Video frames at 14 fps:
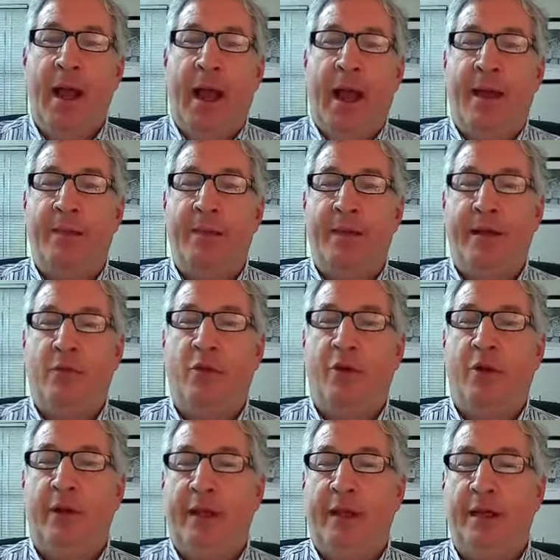And then
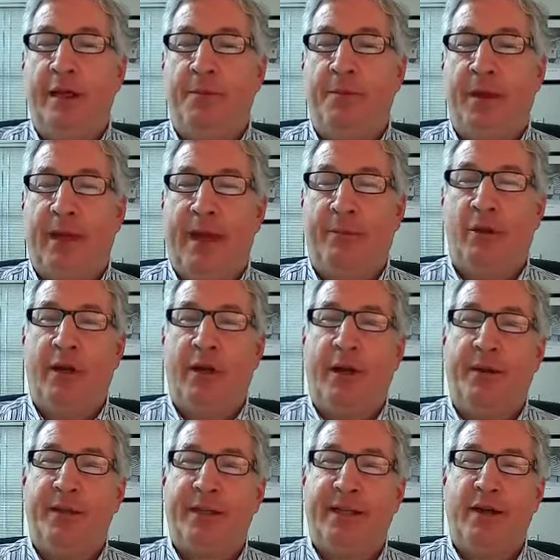we'll end up the lab looking
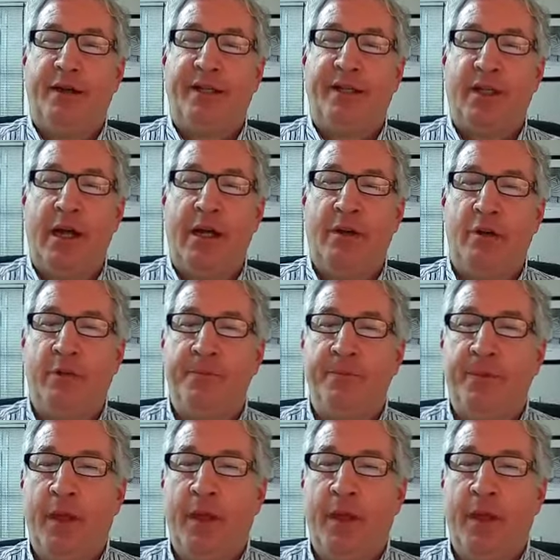at the cell cycle,